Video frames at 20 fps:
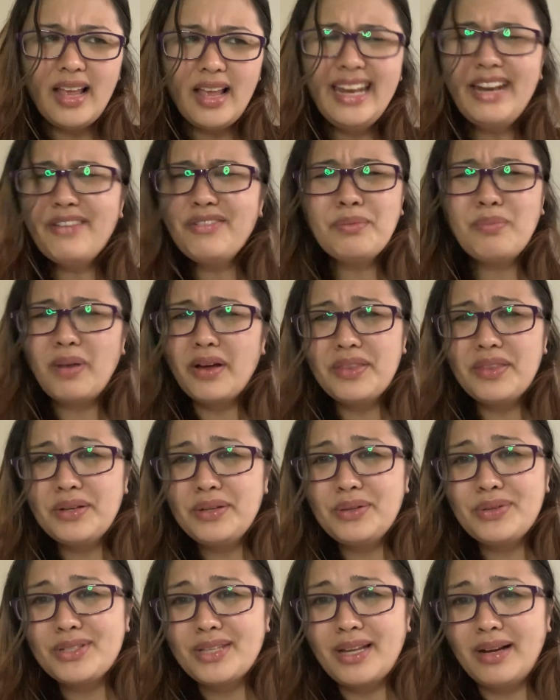never bothered
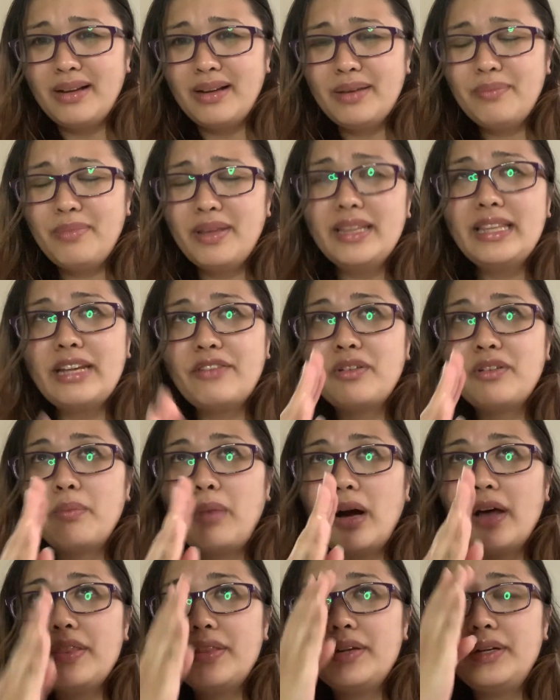to stop. I never
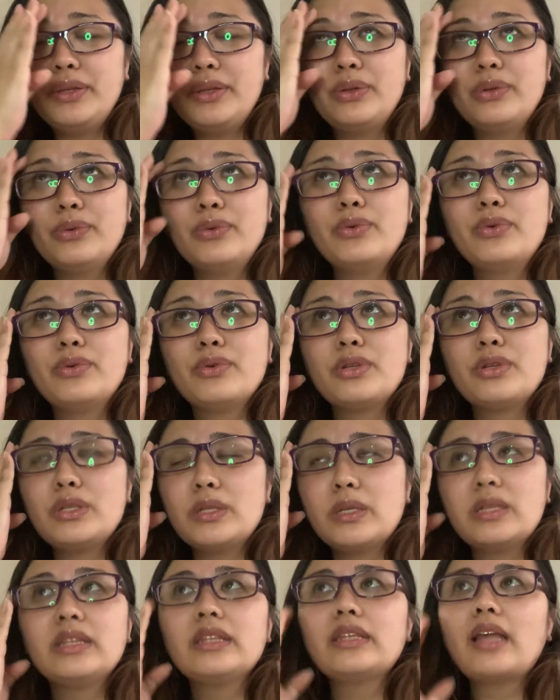bothered to
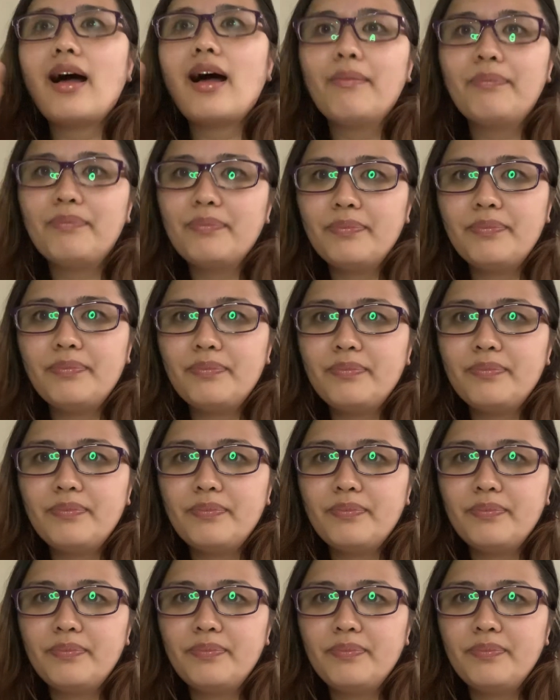stop
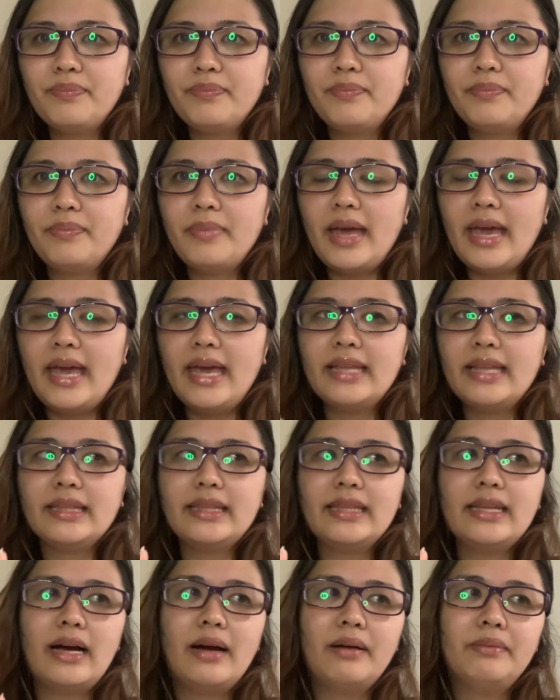
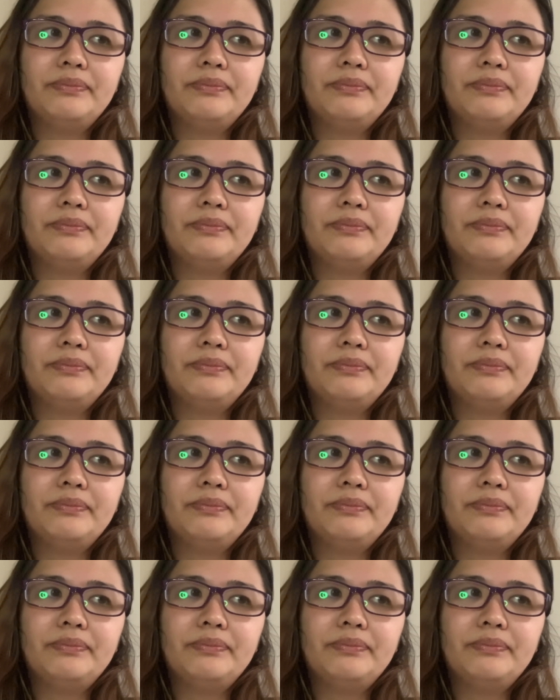and